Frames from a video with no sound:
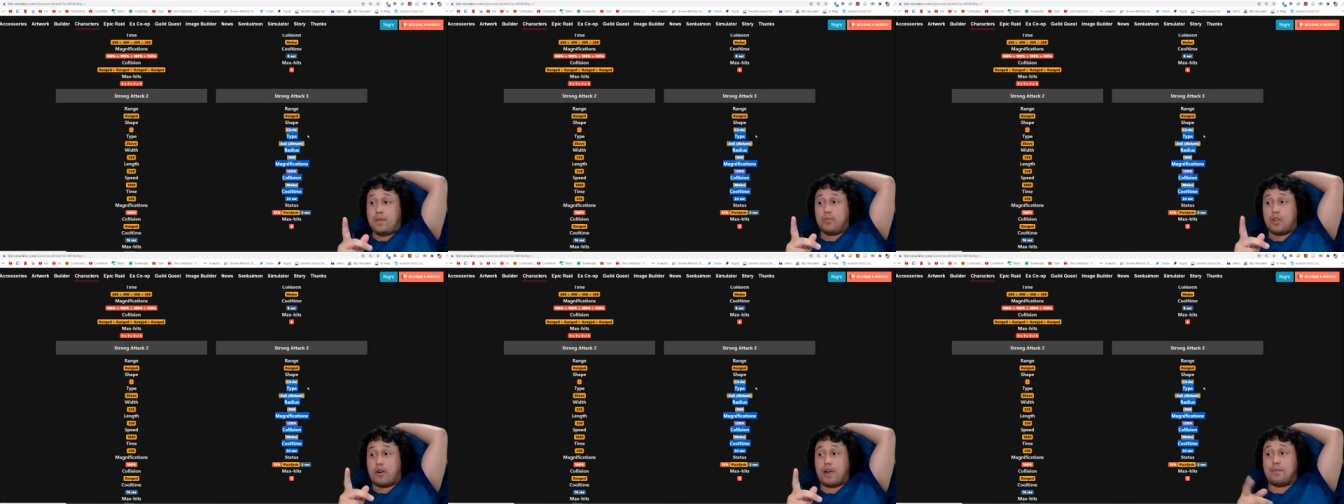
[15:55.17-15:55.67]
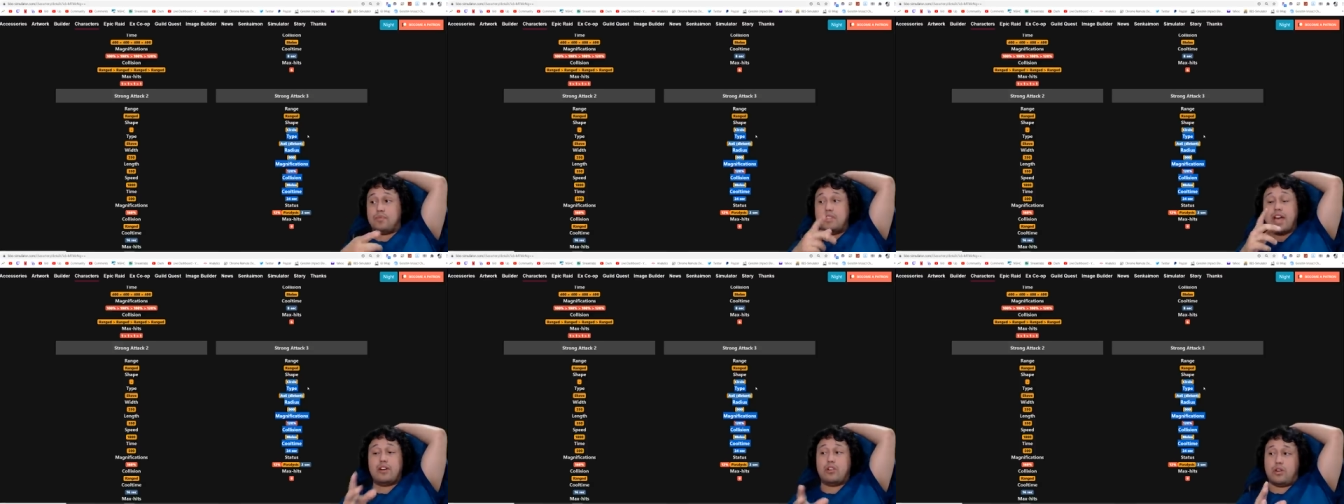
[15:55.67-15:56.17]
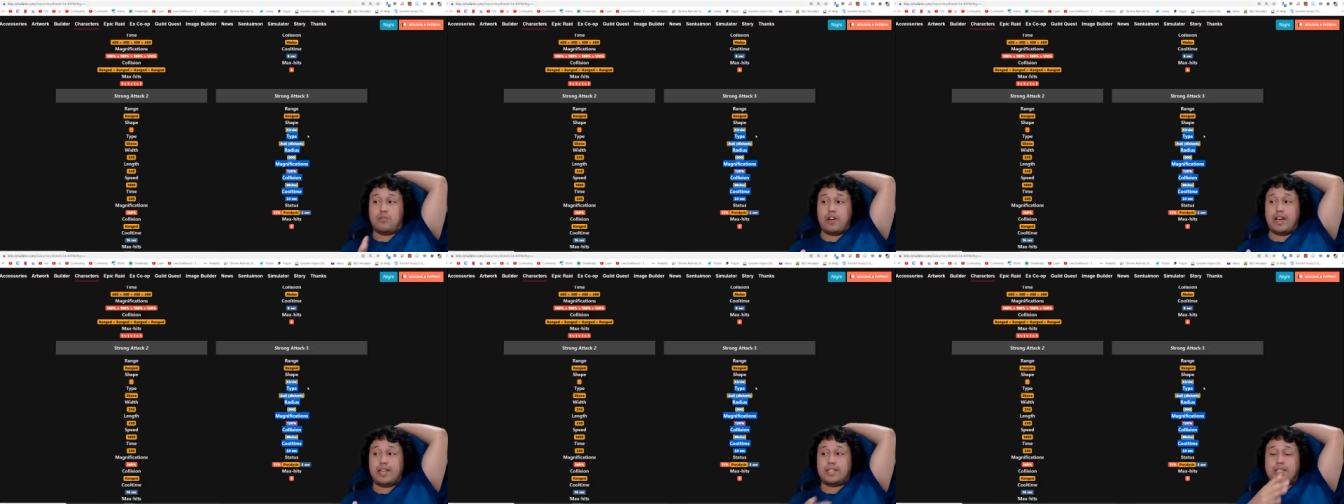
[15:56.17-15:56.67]
Alright, 900
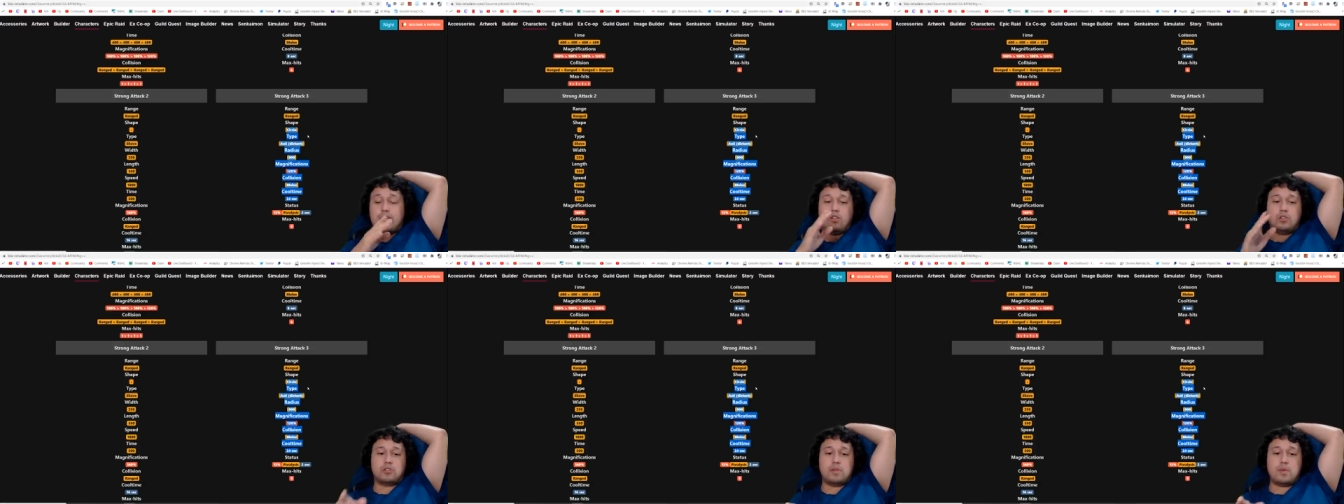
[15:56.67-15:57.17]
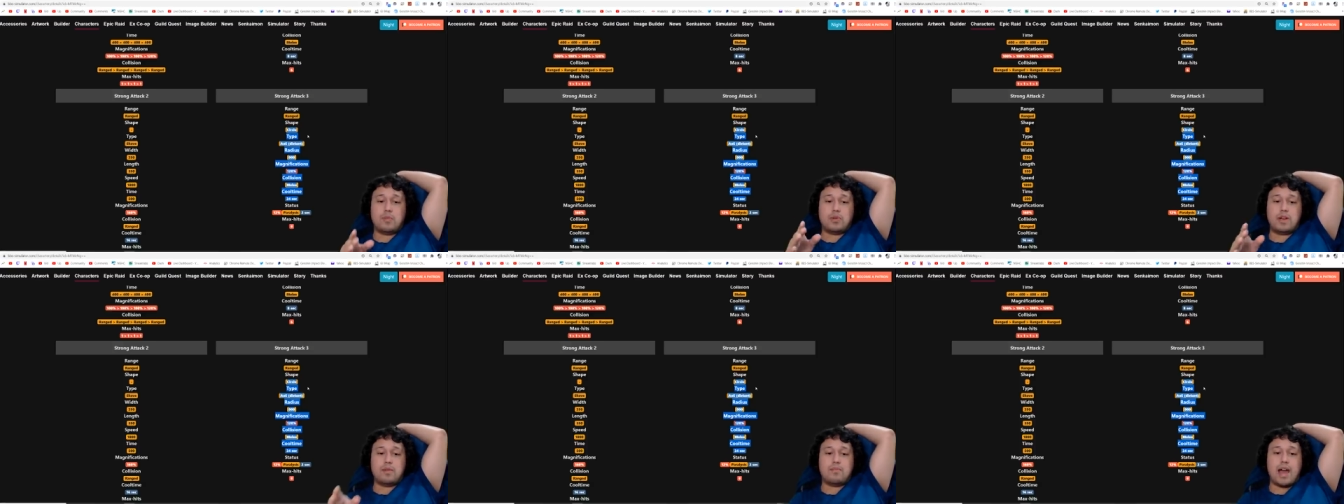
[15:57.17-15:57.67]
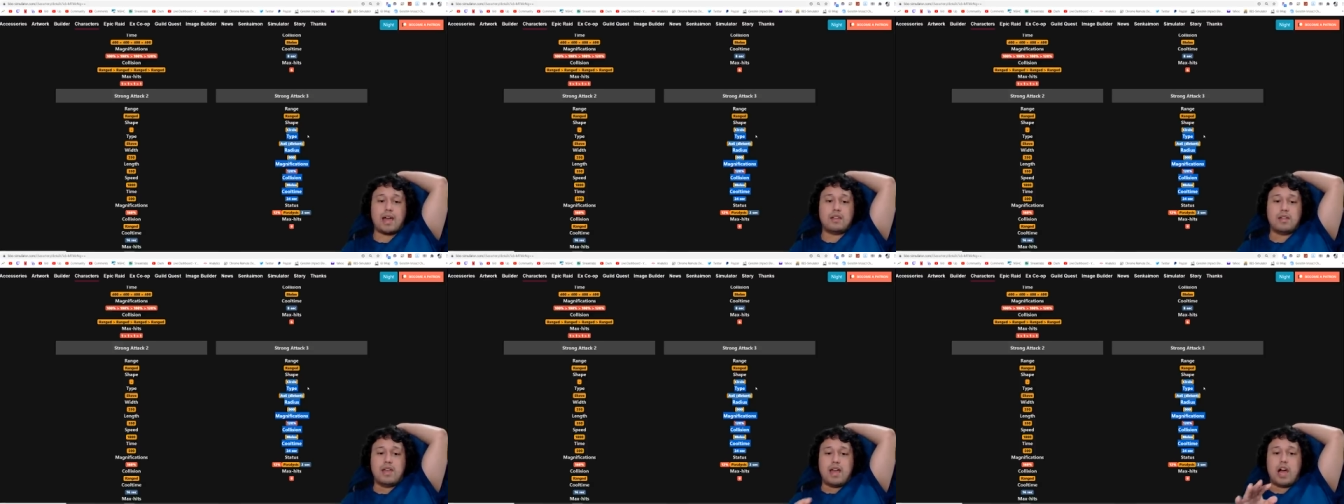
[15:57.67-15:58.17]
radius can usually be pretty bad.
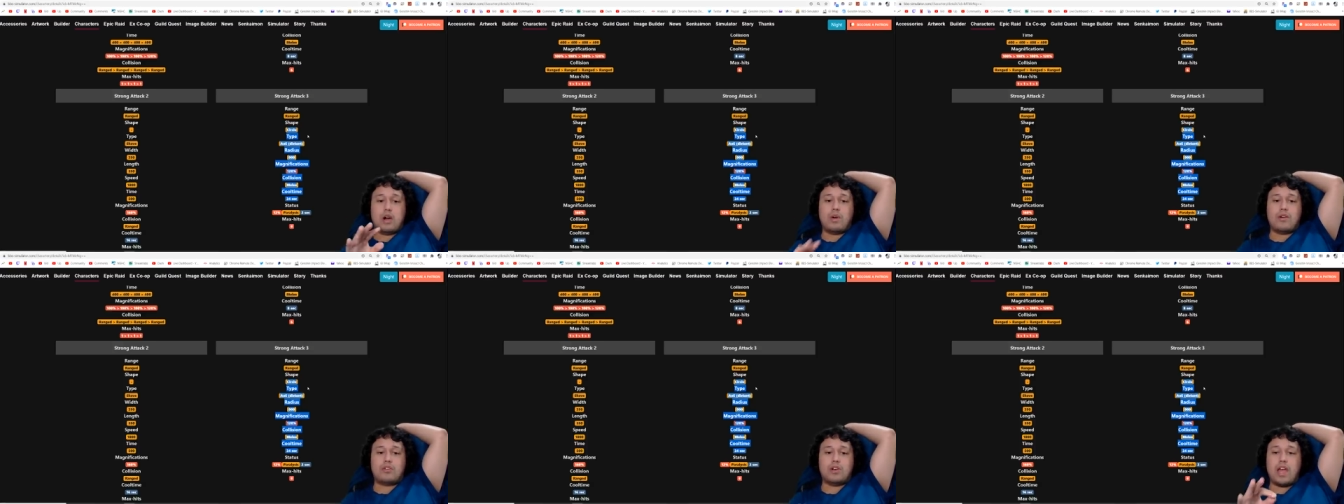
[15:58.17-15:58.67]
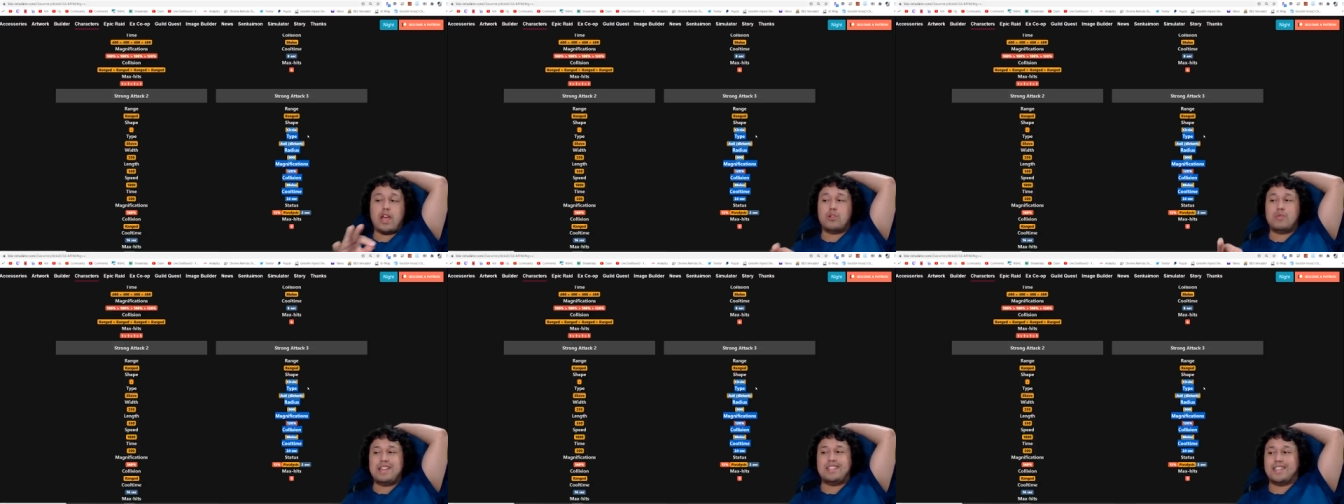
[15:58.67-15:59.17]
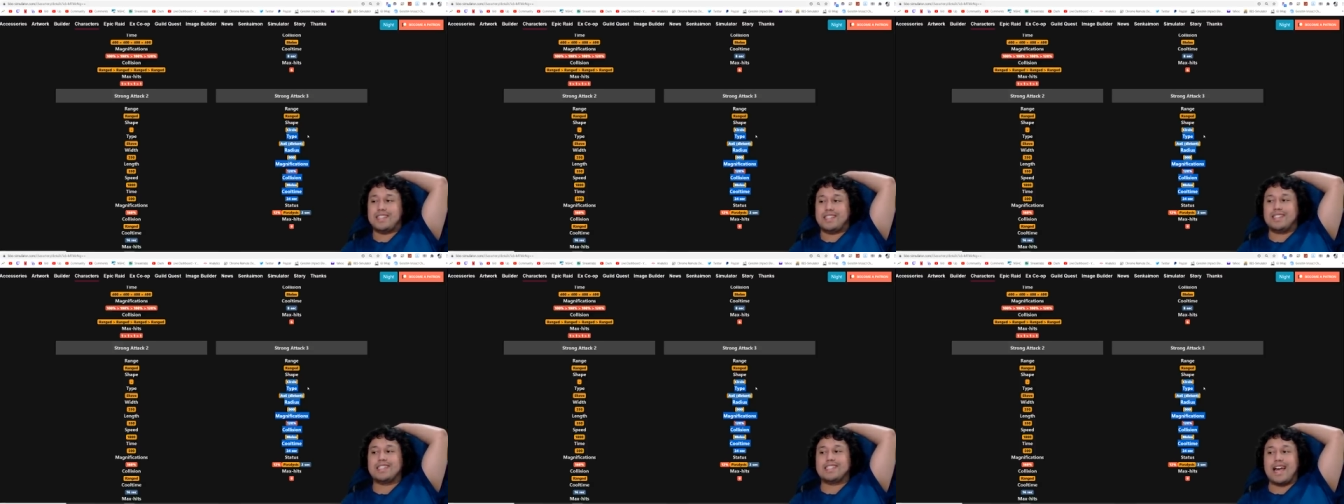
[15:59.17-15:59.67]
However, AoE
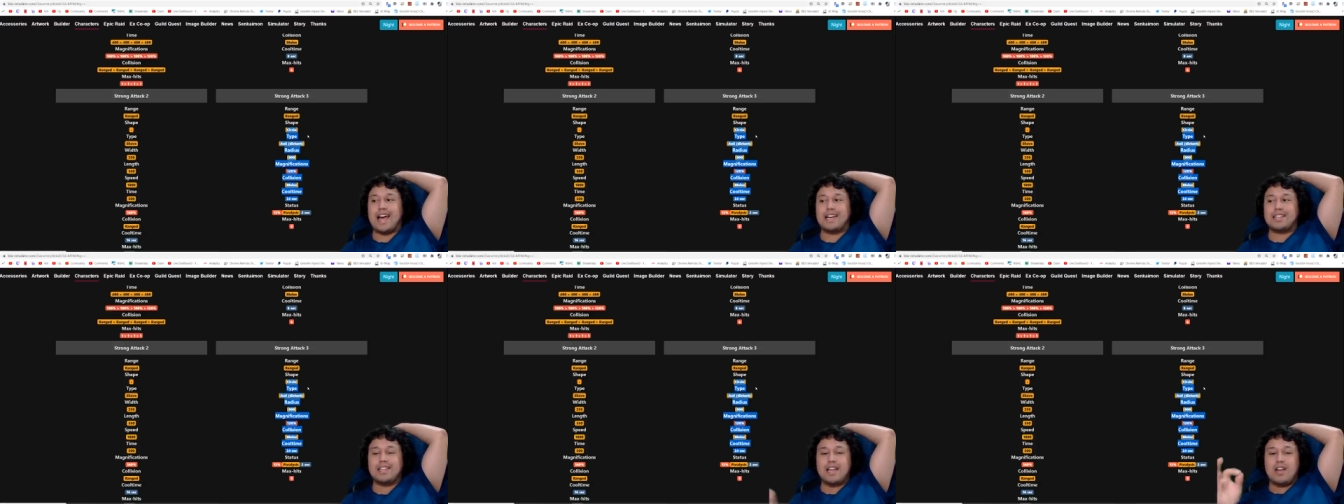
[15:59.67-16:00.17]
distant attacks